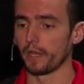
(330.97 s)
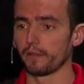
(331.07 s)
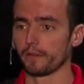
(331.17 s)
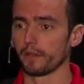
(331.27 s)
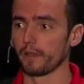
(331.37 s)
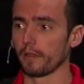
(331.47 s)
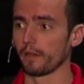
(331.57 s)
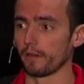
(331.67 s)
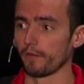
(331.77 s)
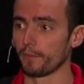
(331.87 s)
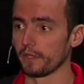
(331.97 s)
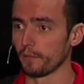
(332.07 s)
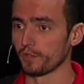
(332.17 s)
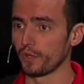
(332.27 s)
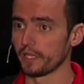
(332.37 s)
And uh, I've been
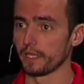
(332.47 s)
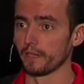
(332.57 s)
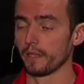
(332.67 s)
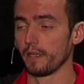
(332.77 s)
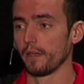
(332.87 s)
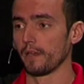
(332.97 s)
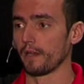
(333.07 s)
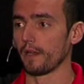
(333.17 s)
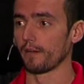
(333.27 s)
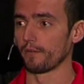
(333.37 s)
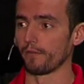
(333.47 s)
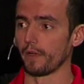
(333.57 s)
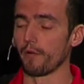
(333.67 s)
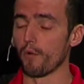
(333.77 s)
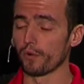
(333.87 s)
demonstrating uh,
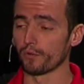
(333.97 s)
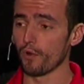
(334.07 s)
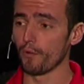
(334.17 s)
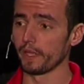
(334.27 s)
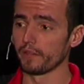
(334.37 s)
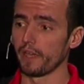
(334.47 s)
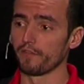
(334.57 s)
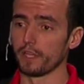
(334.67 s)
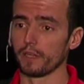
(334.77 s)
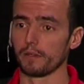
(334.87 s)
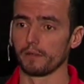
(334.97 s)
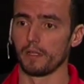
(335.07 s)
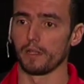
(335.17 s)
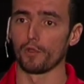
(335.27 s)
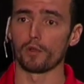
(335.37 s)
a Word document having
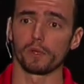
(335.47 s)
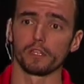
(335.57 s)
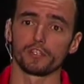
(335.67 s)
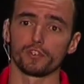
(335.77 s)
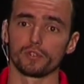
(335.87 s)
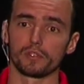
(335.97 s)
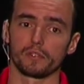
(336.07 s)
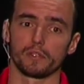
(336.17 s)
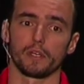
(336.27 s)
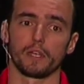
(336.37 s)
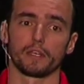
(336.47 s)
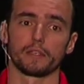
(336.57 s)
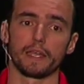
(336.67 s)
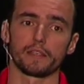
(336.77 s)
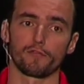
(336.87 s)
non-malicious uh,
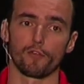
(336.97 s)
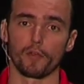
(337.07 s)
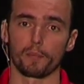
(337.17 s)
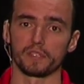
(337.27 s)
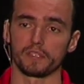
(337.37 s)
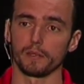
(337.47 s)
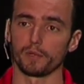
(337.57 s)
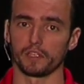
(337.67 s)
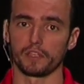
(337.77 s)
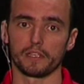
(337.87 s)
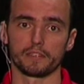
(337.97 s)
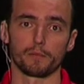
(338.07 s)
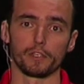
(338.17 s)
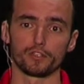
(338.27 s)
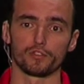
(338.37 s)
data for the P C, but it has a
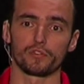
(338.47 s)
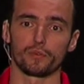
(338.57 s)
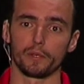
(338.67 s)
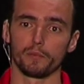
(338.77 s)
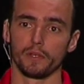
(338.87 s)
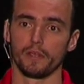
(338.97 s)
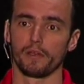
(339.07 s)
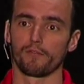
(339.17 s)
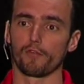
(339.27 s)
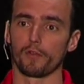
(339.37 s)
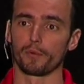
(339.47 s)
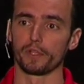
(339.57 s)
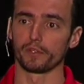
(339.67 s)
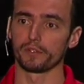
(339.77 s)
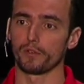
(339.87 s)
malicious stream for the
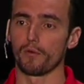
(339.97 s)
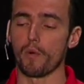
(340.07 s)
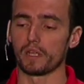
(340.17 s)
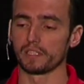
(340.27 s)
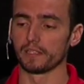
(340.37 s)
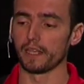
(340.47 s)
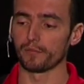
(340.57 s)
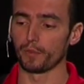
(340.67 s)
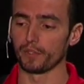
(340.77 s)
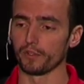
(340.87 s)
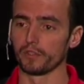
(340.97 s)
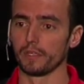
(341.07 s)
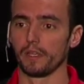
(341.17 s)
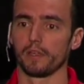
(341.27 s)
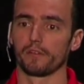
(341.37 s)
printer. So once it gets printed,
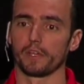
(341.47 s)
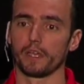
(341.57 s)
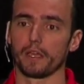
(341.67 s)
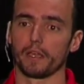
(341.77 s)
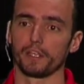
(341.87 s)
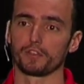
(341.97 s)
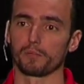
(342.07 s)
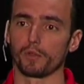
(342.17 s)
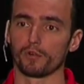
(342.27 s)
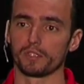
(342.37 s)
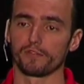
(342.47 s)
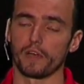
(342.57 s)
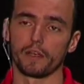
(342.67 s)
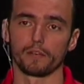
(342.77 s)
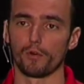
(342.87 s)
the, it uploads a
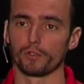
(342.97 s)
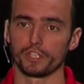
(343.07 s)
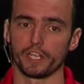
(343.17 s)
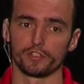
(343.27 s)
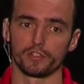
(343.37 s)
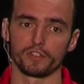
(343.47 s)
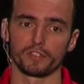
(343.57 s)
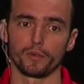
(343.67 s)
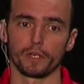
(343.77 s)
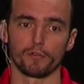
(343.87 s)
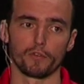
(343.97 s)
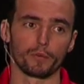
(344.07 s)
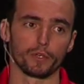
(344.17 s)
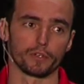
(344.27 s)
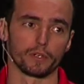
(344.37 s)
file or changes the screen on the
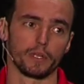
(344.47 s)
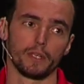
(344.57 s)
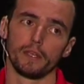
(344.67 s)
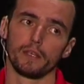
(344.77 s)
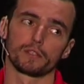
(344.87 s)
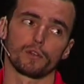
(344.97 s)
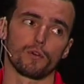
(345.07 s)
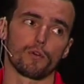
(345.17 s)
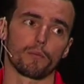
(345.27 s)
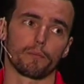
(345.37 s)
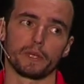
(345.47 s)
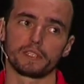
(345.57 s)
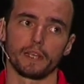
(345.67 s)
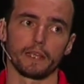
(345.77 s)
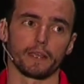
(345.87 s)
printer. So
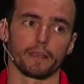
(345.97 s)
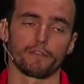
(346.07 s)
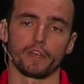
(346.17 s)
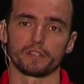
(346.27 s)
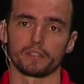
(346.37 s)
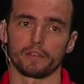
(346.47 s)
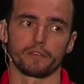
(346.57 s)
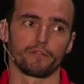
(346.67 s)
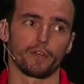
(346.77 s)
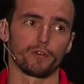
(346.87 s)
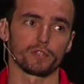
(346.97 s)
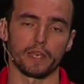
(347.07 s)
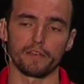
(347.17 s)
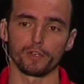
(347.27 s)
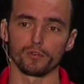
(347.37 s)
basically, there's various
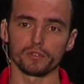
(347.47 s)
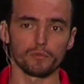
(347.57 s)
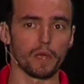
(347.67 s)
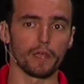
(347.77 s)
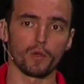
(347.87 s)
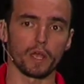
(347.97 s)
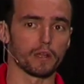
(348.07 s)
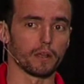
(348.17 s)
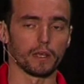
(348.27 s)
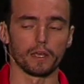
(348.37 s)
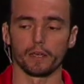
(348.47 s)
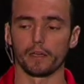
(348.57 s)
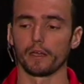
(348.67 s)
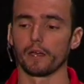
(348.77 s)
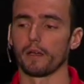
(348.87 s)
avenues where you can
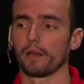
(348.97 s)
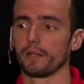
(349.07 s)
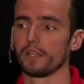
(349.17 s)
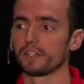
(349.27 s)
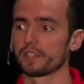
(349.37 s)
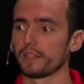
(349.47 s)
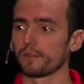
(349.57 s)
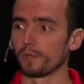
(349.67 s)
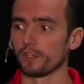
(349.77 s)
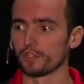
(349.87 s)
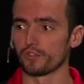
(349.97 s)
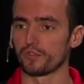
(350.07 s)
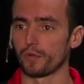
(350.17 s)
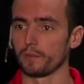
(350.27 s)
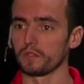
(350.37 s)
uh, send malicious
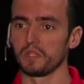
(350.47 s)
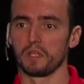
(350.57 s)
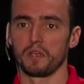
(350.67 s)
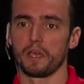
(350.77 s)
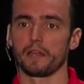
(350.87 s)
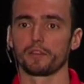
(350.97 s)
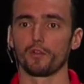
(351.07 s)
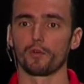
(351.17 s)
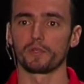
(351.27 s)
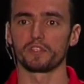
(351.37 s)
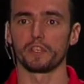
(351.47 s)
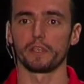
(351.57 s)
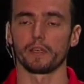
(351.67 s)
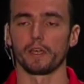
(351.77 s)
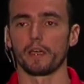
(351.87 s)
streams, and your P
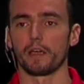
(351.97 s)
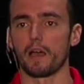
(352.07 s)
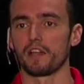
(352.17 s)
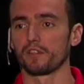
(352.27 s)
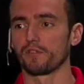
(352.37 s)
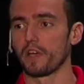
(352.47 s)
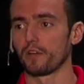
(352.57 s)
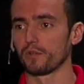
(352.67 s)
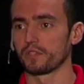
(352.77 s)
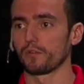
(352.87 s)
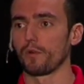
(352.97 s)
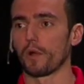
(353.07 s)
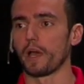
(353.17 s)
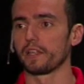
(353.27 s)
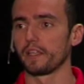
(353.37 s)
C uh, antivirus
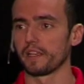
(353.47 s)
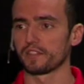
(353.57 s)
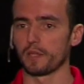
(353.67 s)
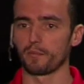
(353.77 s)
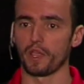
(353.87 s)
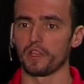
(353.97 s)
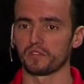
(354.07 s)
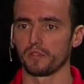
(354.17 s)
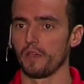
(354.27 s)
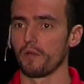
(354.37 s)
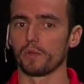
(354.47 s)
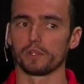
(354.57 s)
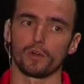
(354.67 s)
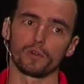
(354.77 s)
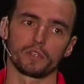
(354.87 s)
or I D S, I P S will
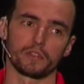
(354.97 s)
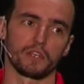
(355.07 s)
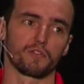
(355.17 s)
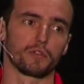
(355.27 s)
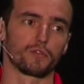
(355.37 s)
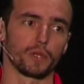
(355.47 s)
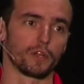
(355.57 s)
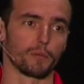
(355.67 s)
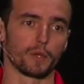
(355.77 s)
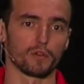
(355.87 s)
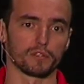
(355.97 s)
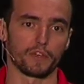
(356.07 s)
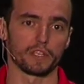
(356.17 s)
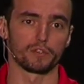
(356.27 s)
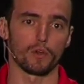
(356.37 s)
not even trigger because
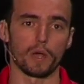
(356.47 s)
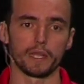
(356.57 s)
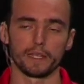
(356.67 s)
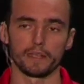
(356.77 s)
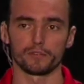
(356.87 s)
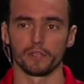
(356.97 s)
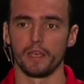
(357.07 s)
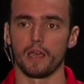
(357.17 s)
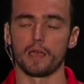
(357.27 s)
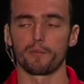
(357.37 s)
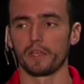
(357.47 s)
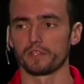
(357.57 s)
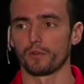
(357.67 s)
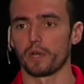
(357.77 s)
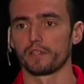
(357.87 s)
there is no I D S, I P
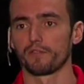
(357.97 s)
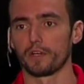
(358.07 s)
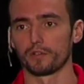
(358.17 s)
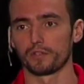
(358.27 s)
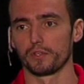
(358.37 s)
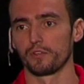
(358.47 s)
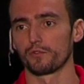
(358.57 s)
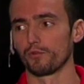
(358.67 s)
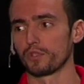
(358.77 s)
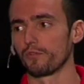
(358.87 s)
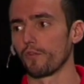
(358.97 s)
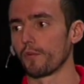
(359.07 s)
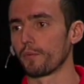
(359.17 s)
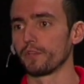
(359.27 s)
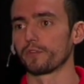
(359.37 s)
S, or antivirus solution for
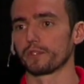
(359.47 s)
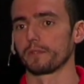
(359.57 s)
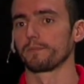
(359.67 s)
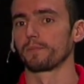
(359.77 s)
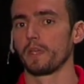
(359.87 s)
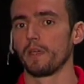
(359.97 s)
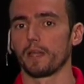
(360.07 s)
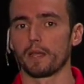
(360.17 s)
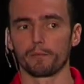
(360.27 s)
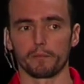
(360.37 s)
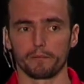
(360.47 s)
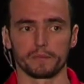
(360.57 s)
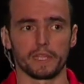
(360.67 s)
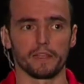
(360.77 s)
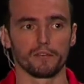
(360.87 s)
the printers. And I'm
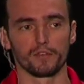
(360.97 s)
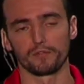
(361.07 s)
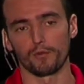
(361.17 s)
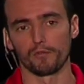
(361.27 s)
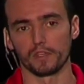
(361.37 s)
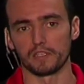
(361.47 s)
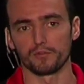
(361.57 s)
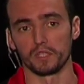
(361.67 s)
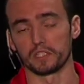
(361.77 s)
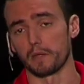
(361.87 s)
telling this for the last two years.